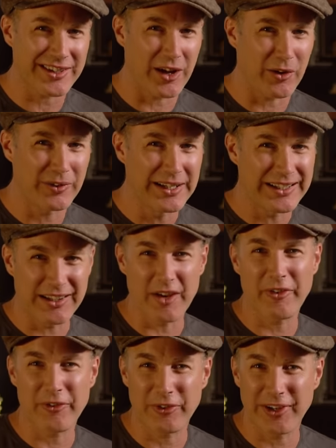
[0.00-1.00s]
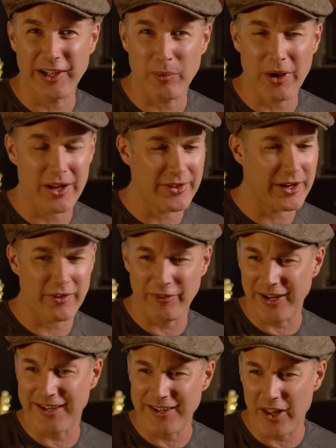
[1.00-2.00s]
and I'll love it for a little while, and then I'll
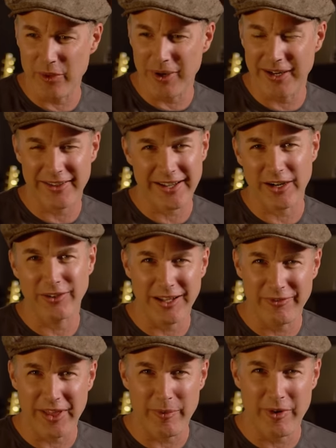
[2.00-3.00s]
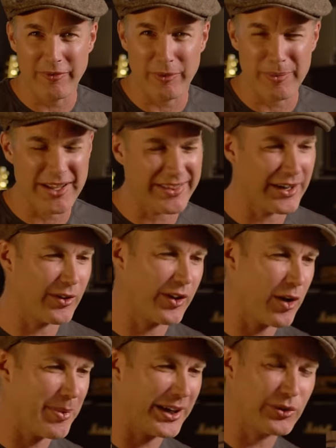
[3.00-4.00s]
find another one, and then I'll love that one for a bit, and then I'll
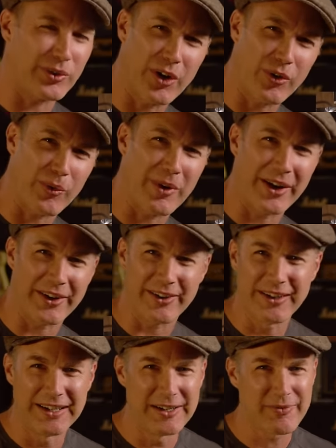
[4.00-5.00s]
go back to an older one, and